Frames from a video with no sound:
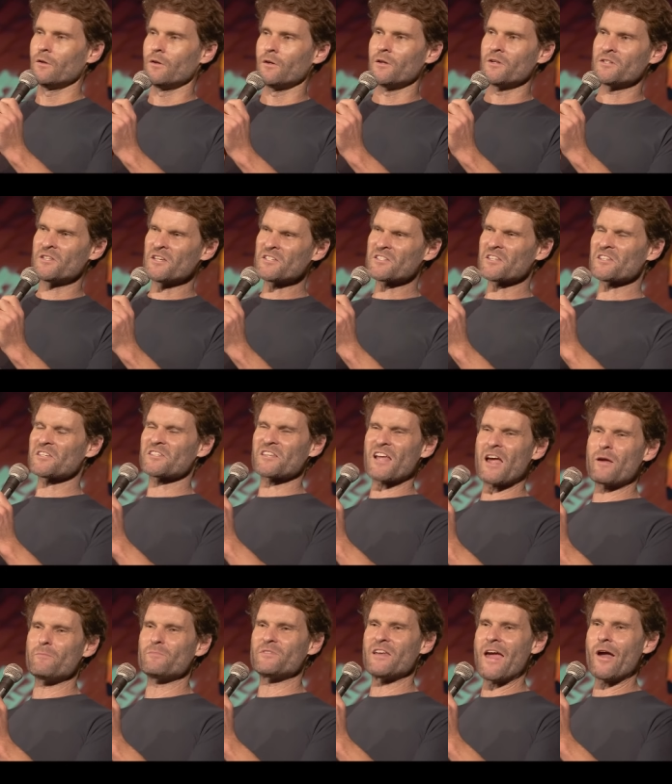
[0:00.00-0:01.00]
Is this the
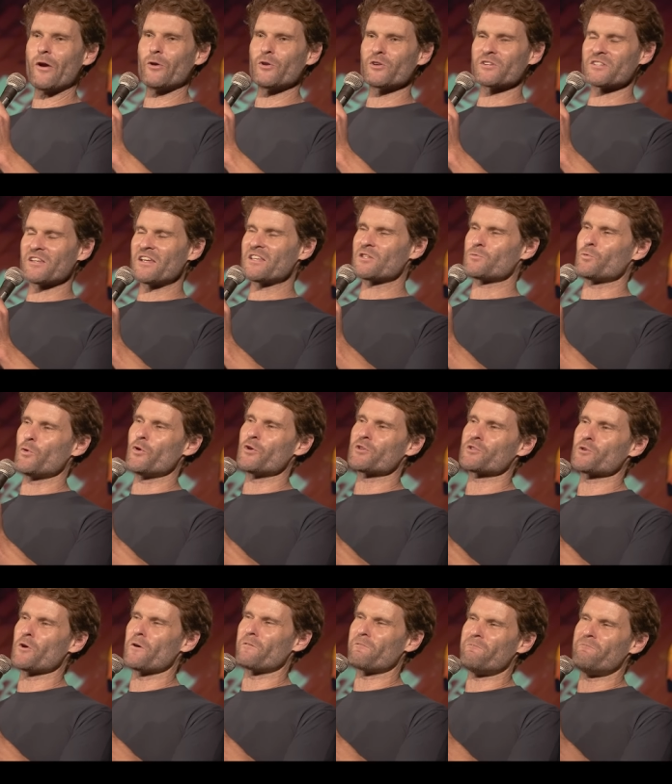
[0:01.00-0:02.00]
same Darren who says
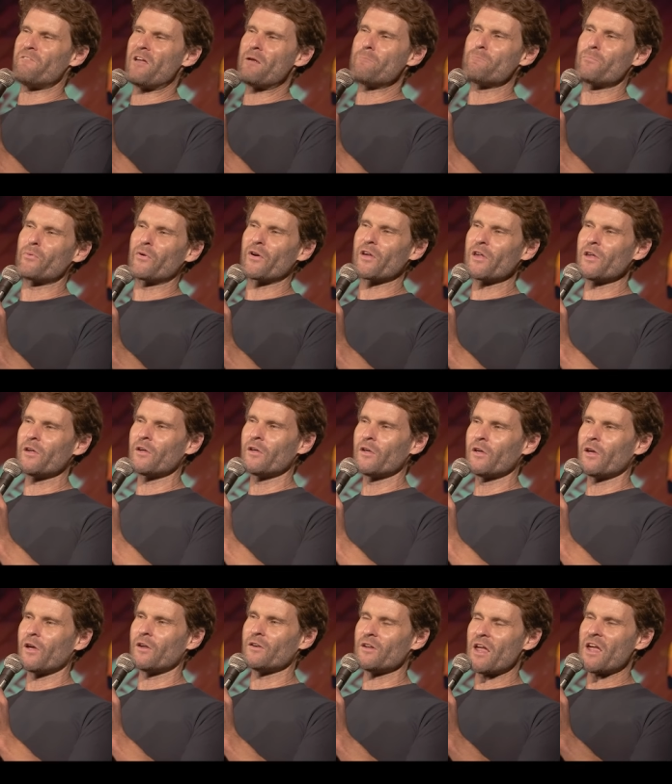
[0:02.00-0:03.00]
words like February
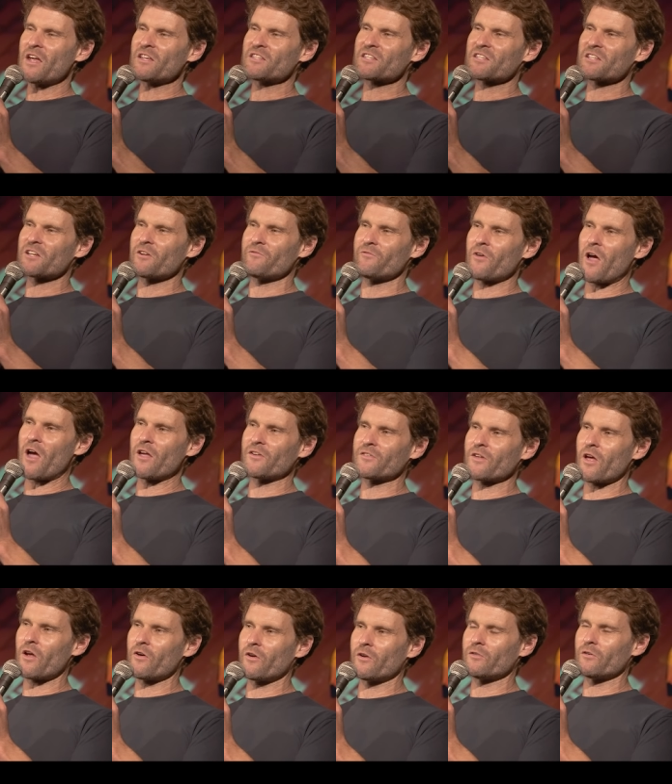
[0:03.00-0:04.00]
and
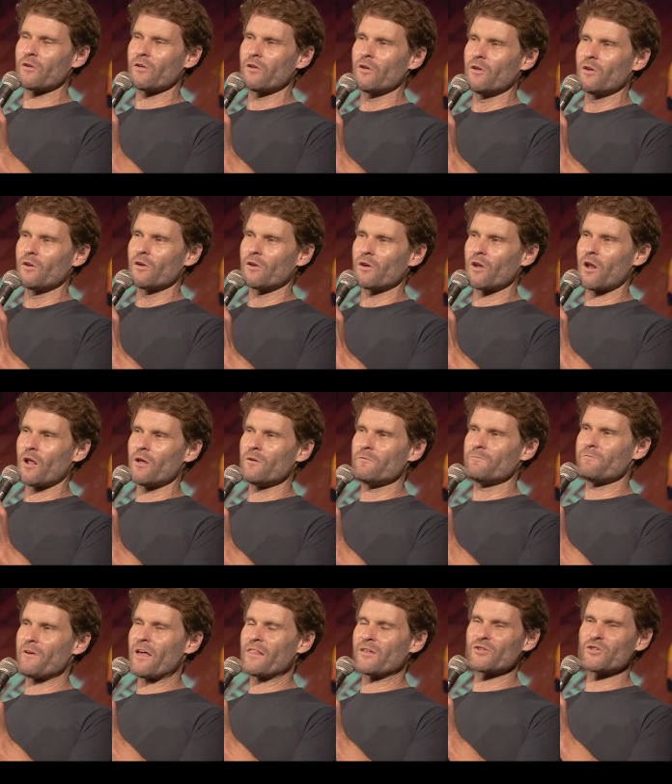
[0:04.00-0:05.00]
excavator and, you know,
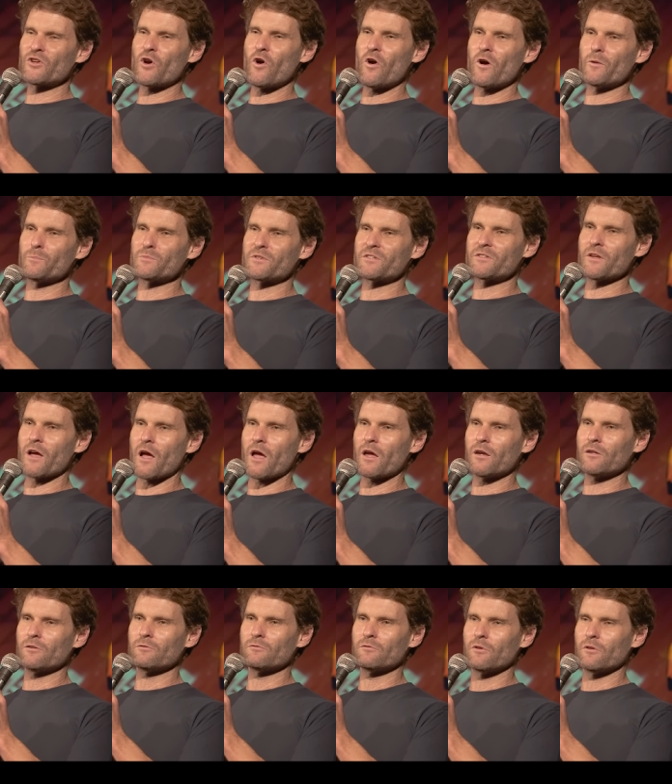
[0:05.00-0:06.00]
Valentine's
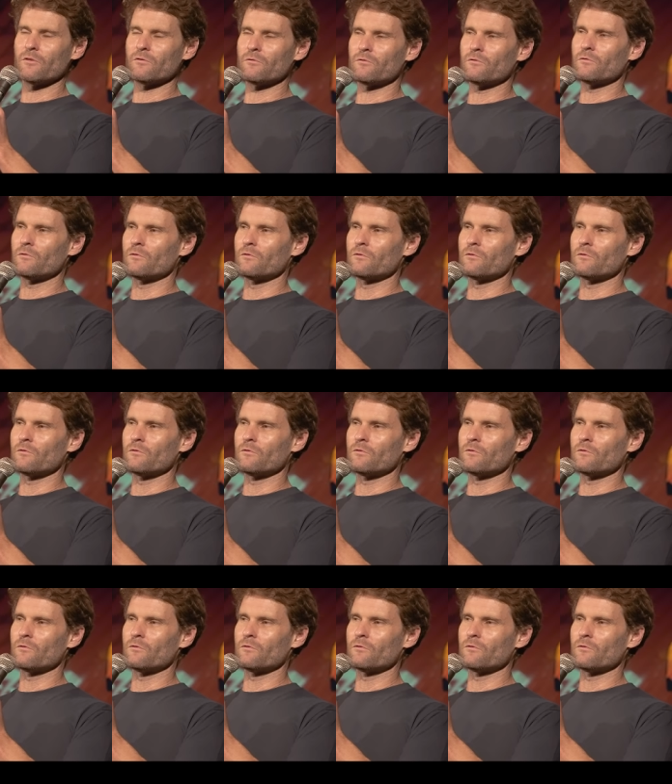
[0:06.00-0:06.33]
Day and...